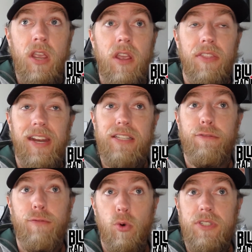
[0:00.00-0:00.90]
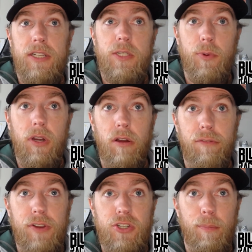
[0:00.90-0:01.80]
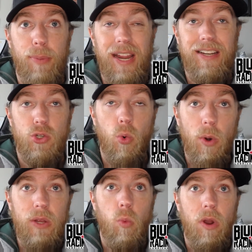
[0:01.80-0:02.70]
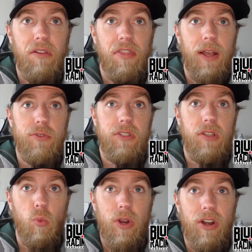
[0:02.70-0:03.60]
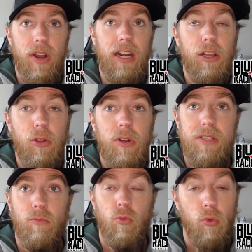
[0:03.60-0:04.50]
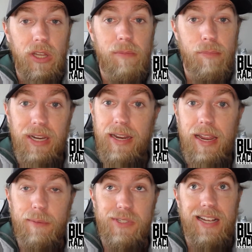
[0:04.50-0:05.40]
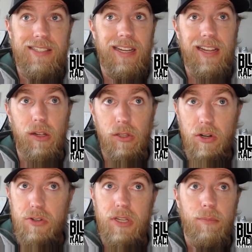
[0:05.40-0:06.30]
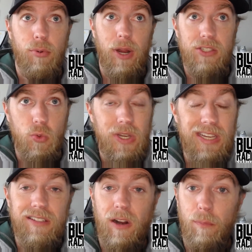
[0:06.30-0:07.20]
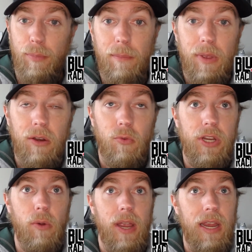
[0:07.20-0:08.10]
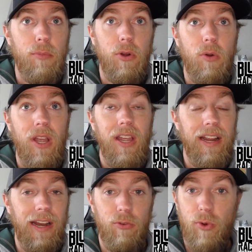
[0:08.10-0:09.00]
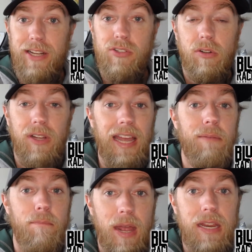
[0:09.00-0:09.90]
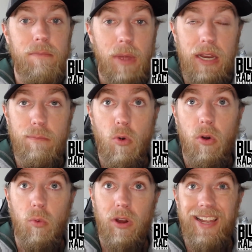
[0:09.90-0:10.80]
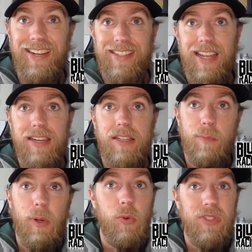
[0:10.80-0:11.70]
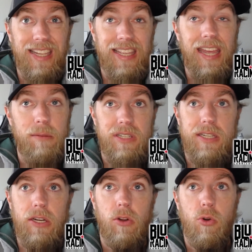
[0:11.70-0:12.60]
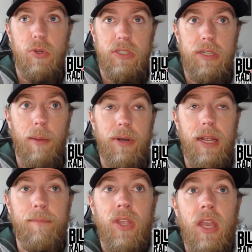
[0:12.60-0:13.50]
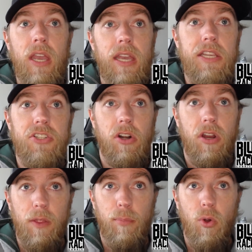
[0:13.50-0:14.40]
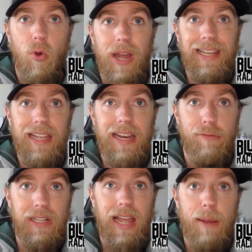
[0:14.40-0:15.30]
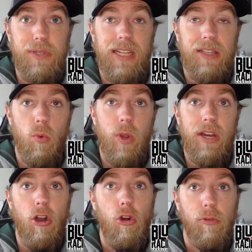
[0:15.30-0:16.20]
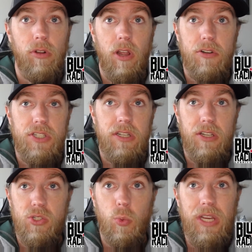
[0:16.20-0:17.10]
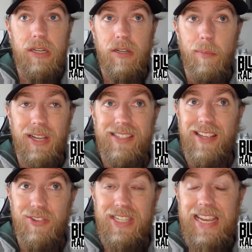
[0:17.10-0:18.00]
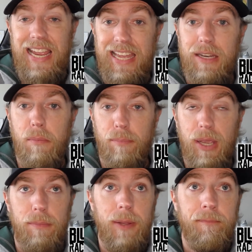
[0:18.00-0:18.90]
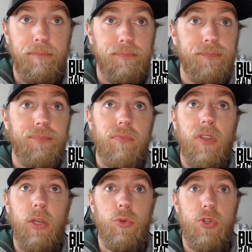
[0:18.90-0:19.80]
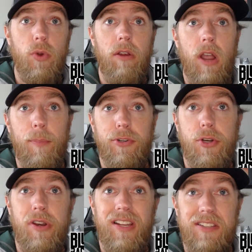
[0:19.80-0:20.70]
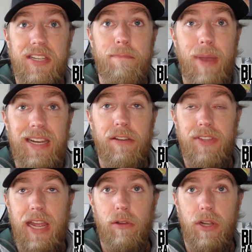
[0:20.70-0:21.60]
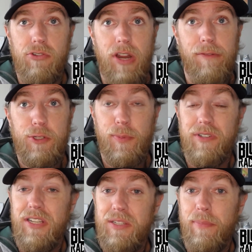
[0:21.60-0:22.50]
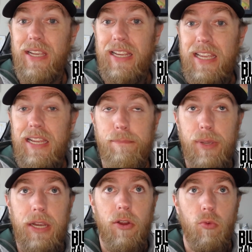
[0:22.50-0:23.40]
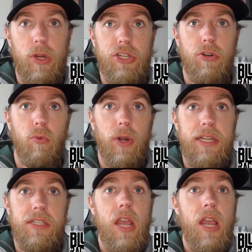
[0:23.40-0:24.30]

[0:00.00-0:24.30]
The night's 410 sprint car feature paid 21000 to the winner and included some really big names, guys like Kyle Larson. Larson, Brad Sweet, Daryn Pittman, Rico Abreu, Aaron Reutzel, and many, many more were in attendance. But it was again Macedo who was dominant. He started on the pole led every lap to take the win over Larson, Sweet, Dominic Scelzi, and Pittman. It was a rare opportunity to see many of the outlaw drivers participate in a big regional race.